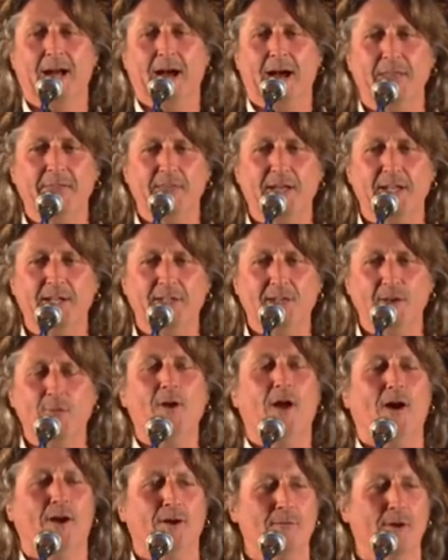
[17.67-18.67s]
and then you
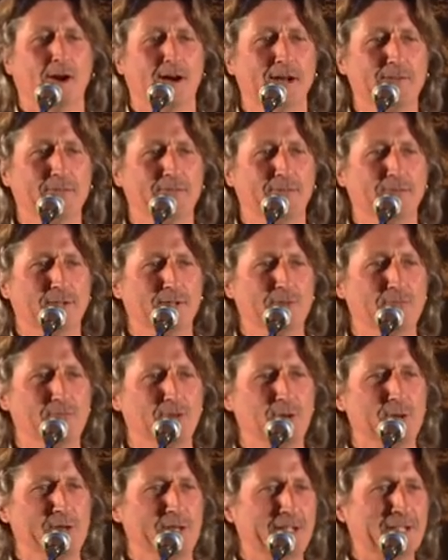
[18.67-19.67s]
lot arrive and
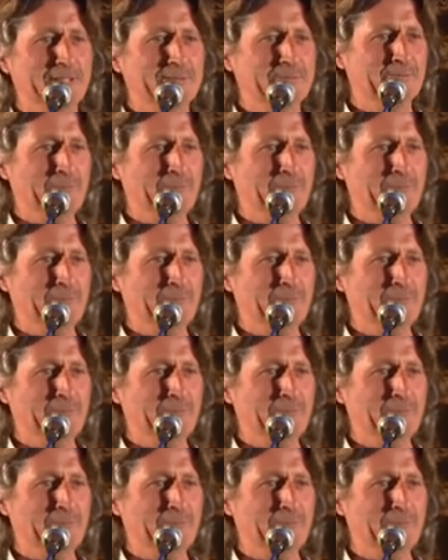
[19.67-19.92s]
ruin it.